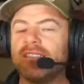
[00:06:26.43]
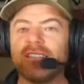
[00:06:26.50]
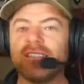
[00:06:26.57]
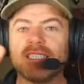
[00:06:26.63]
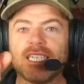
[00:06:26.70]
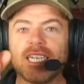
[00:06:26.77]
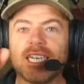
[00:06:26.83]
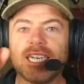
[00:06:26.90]

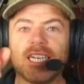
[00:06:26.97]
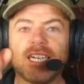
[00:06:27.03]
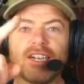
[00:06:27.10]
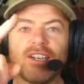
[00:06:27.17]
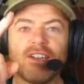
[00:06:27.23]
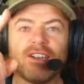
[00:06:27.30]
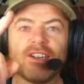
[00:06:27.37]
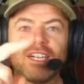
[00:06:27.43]

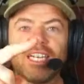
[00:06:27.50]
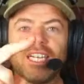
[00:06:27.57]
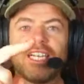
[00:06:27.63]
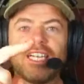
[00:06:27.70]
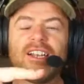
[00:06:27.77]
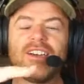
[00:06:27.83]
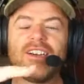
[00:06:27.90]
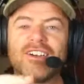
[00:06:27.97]
click
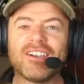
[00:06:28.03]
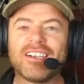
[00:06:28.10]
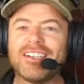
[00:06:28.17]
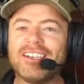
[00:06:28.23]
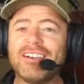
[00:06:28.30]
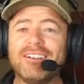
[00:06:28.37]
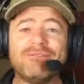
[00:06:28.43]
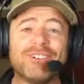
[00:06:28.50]
clock,
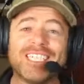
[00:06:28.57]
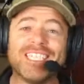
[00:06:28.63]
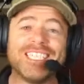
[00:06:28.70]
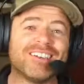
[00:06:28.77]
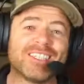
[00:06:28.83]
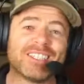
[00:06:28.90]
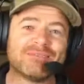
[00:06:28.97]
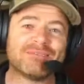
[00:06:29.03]
I'm really
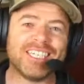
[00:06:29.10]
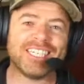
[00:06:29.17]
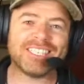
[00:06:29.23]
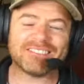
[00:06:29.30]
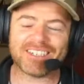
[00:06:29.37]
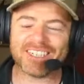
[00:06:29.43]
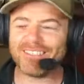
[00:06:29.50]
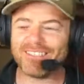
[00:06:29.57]
not explaining this
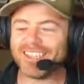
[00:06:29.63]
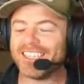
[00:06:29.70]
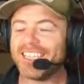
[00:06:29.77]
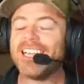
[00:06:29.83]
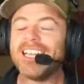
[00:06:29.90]
very well,